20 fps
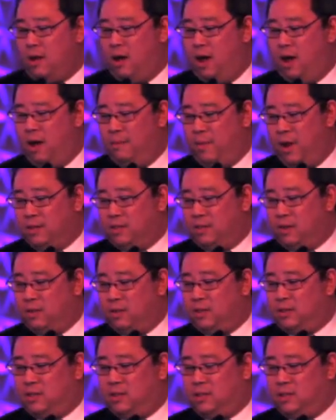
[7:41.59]
Um, and so
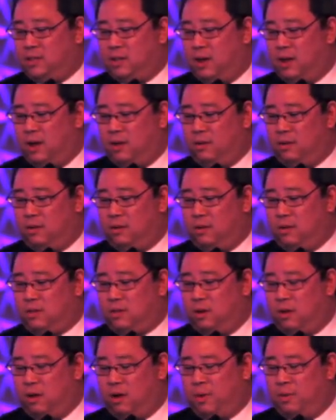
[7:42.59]
this is, a, uh,
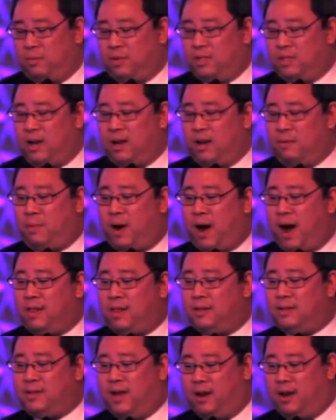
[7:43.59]
so I'll be presenting
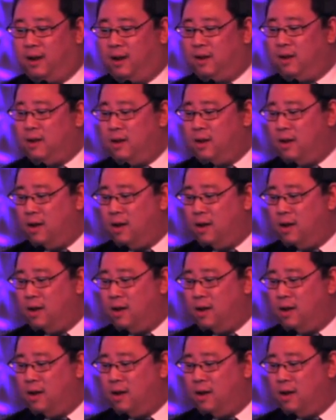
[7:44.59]
pilot data